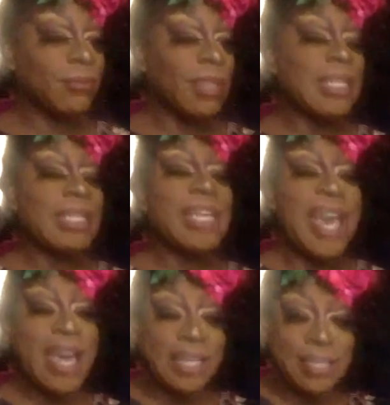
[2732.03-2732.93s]

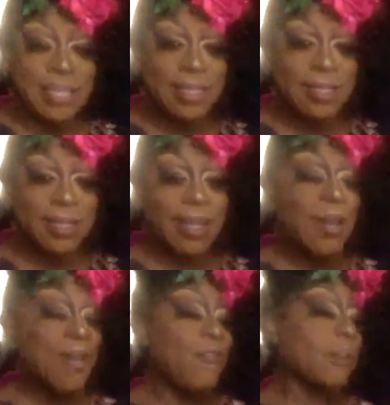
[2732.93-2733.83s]
Yes.
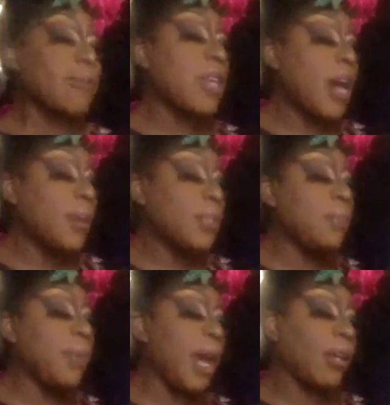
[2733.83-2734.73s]
From top to
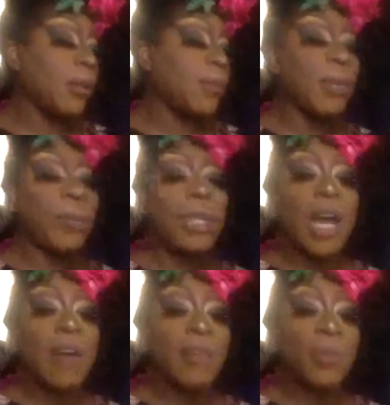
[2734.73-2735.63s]
bottom, they were
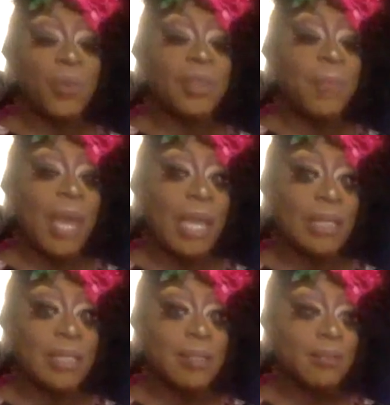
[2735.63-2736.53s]
covered with
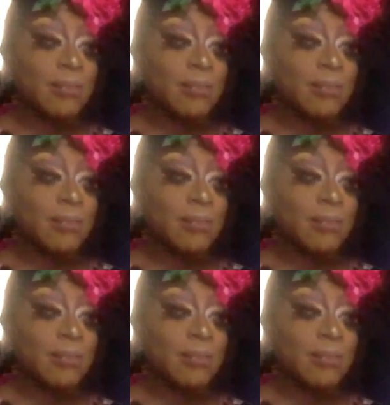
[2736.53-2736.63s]
paint.